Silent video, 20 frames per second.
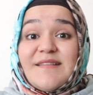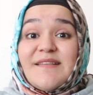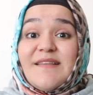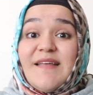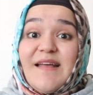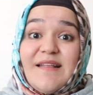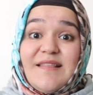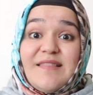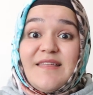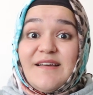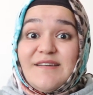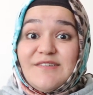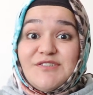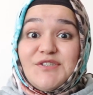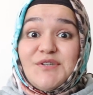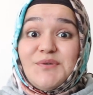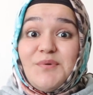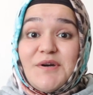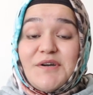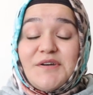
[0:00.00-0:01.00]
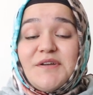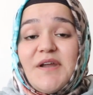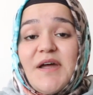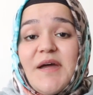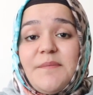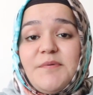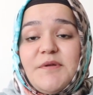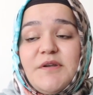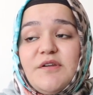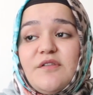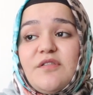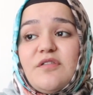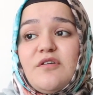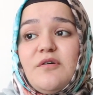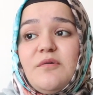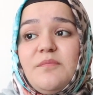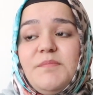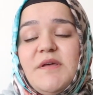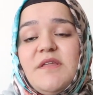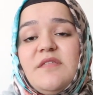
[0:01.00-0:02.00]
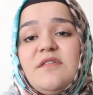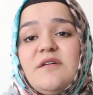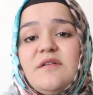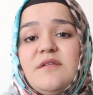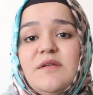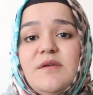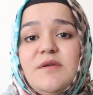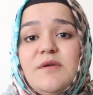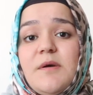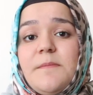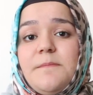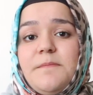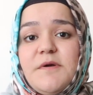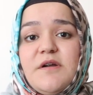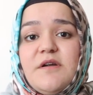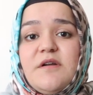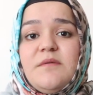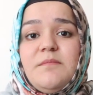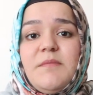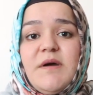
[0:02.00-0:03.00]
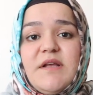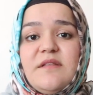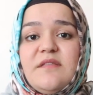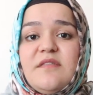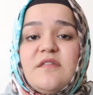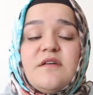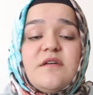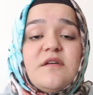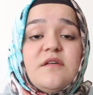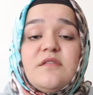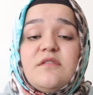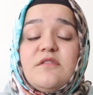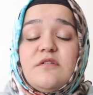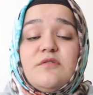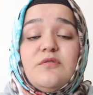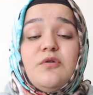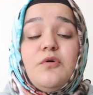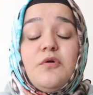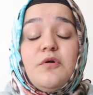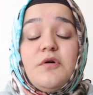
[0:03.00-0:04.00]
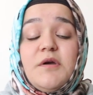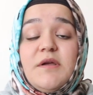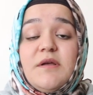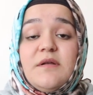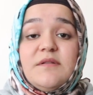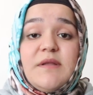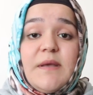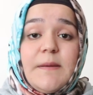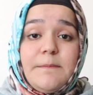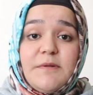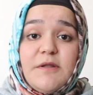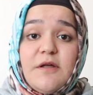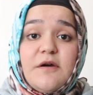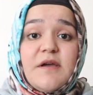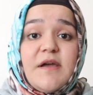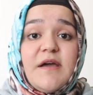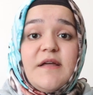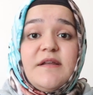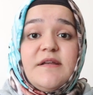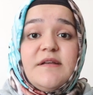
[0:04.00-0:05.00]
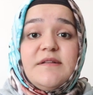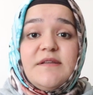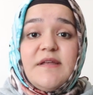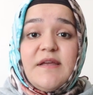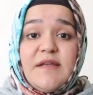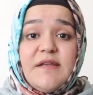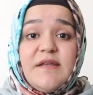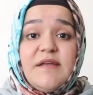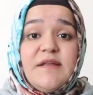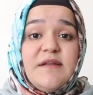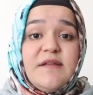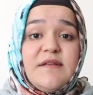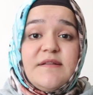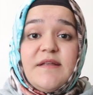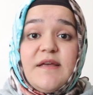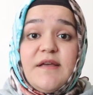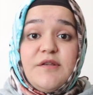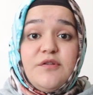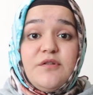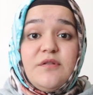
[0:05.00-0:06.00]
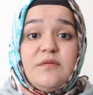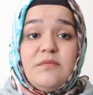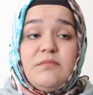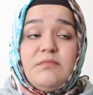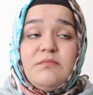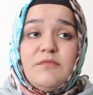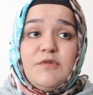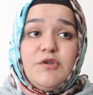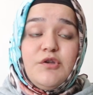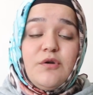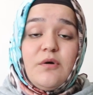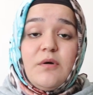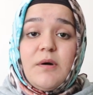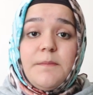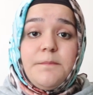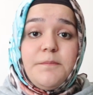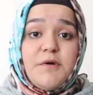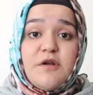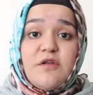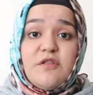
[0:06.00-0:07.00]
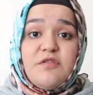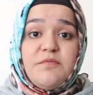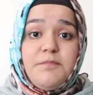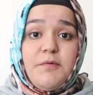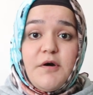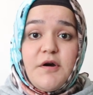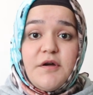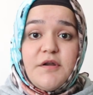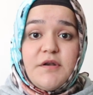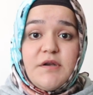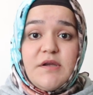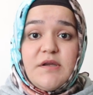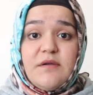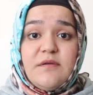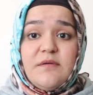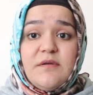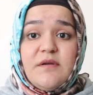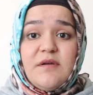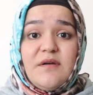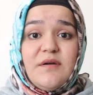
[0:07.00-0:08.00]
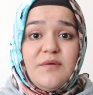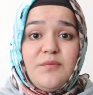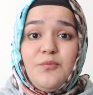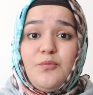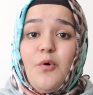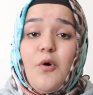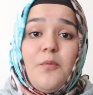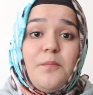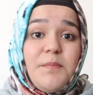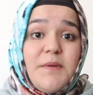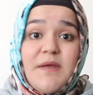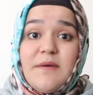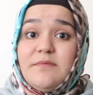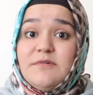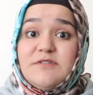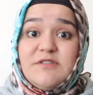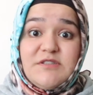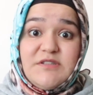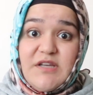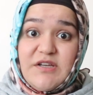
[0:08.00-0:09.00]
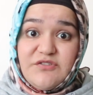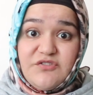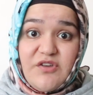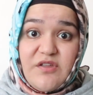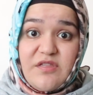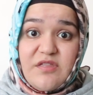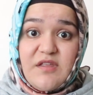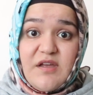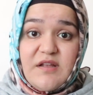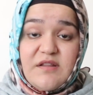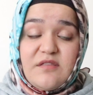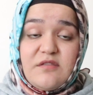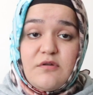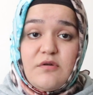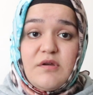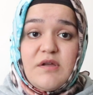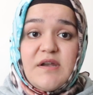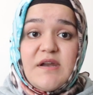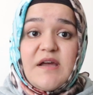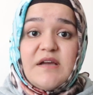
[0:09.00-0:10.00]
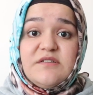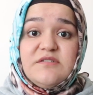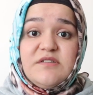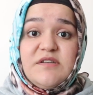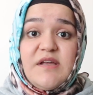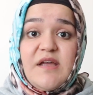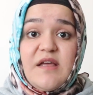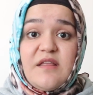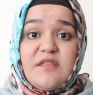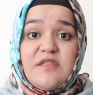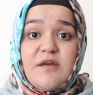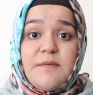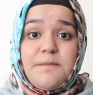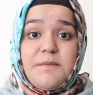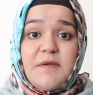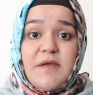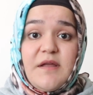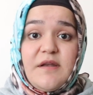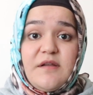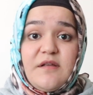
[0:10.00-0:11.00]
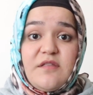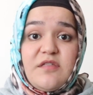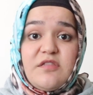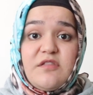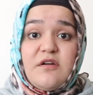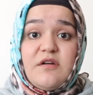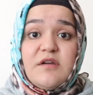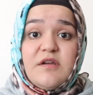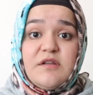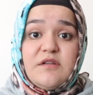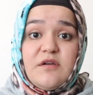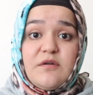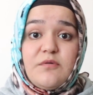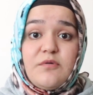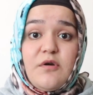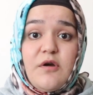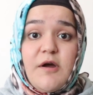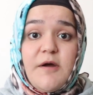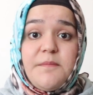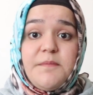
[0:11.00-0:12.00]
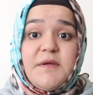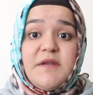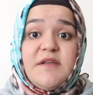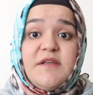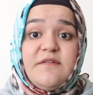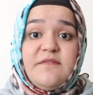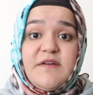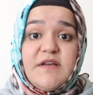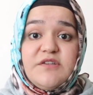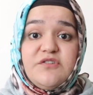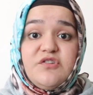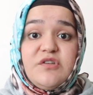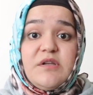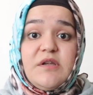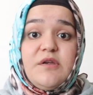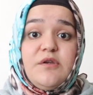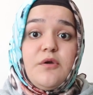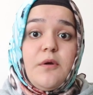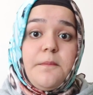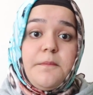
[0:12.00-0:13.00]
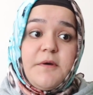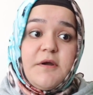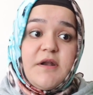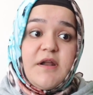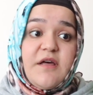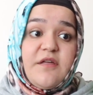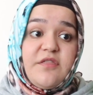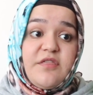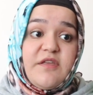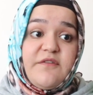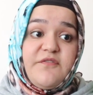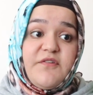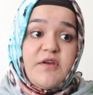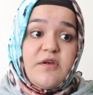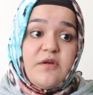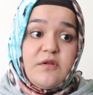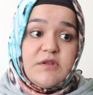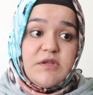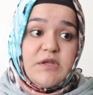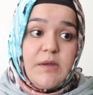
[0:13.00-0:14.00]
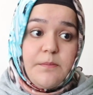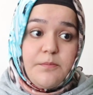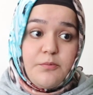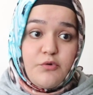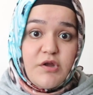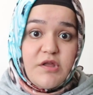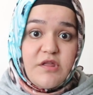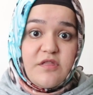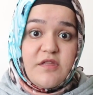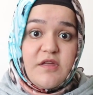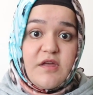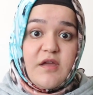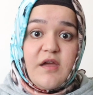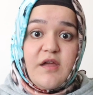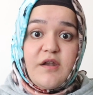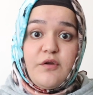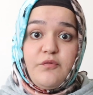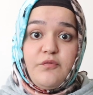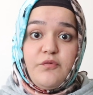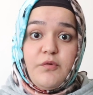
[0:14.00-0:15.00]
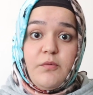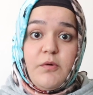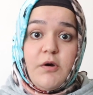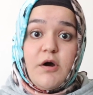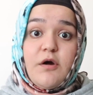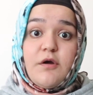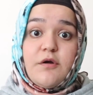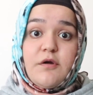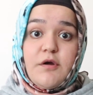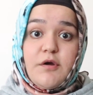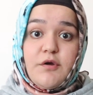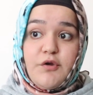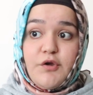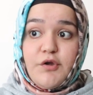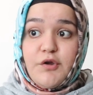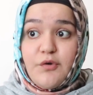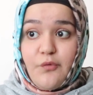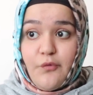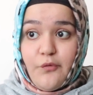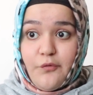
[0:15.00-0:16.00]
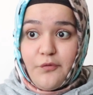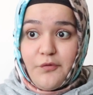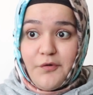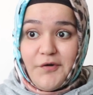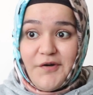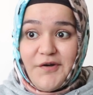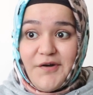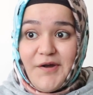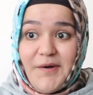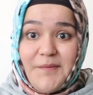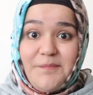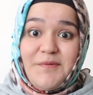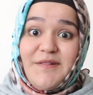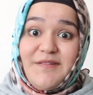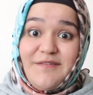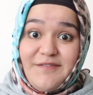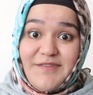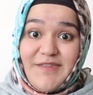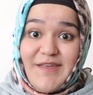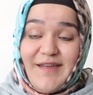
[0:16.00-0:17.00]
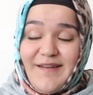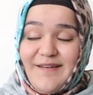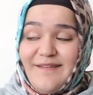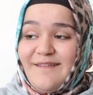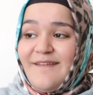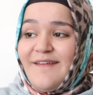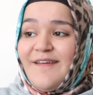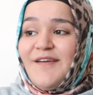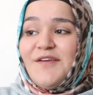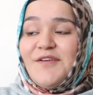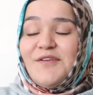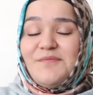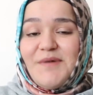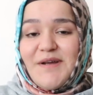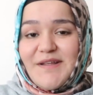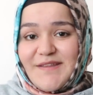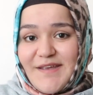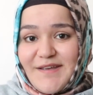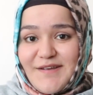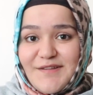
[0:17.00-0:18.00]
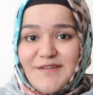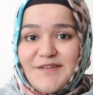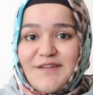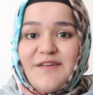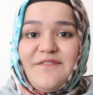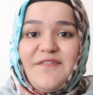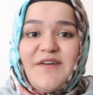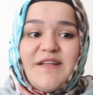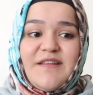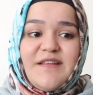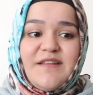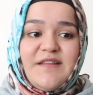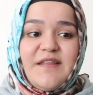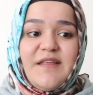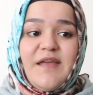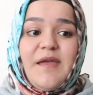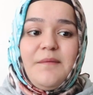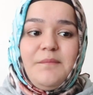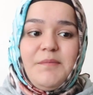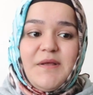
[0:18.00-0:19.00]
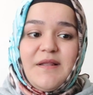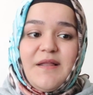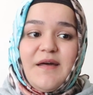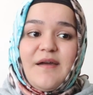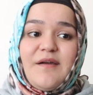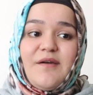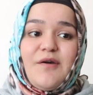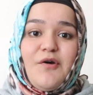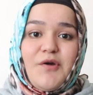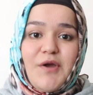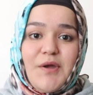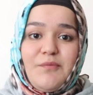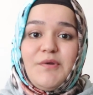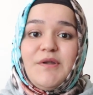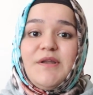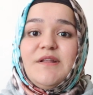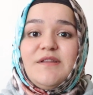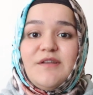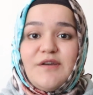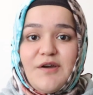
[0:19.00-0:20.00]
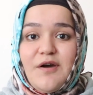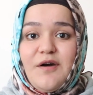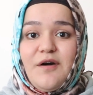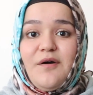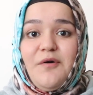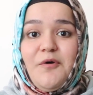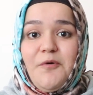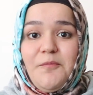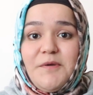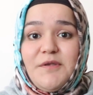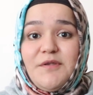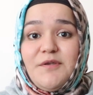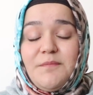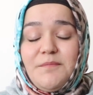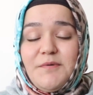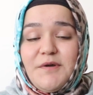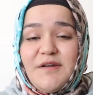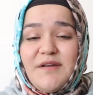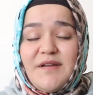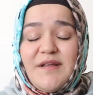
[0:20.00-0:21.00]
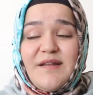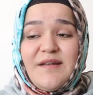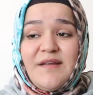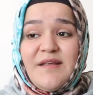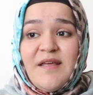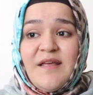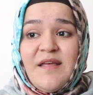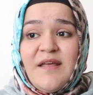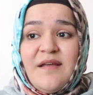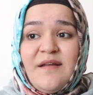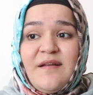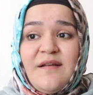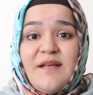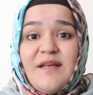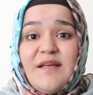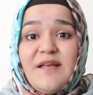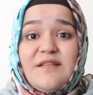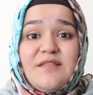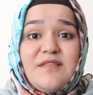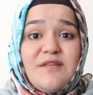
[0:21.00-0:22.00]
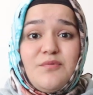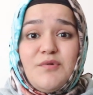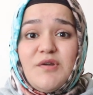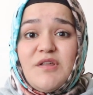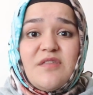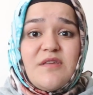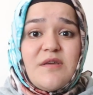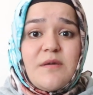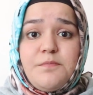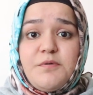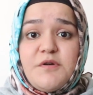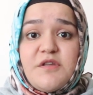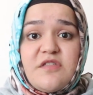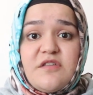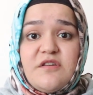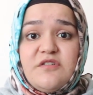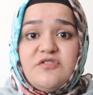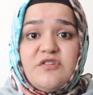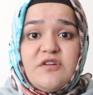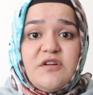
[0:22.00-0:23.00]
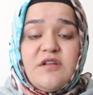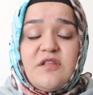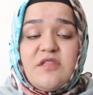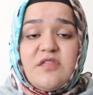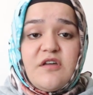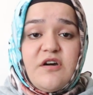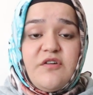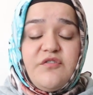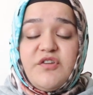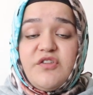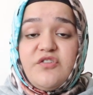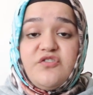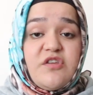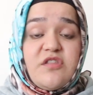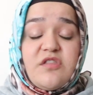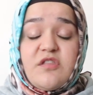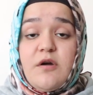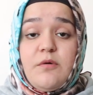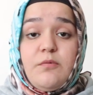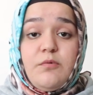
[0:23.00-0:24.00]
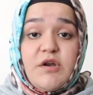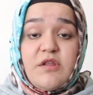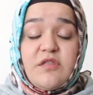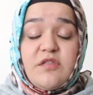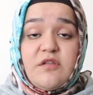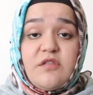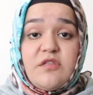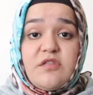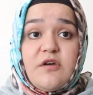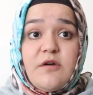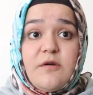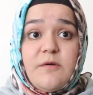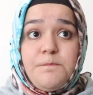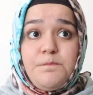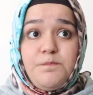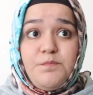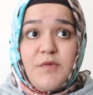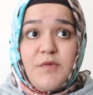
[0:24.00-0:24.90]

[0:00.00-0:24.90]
that's actually what could happen. So basically your bird might think it's a toy, or they pluck at it, they eat it, and you know, a bird's body won't be able to digest that. So it actually ends up getting stuck in the crop, and eventually your bird has difficulty breathing. And if you are a good owner up until then, you might take it to the vet and they be like, okay, we need to cut open your bird. And it's a risky procedure in itself, it's just not worth it. So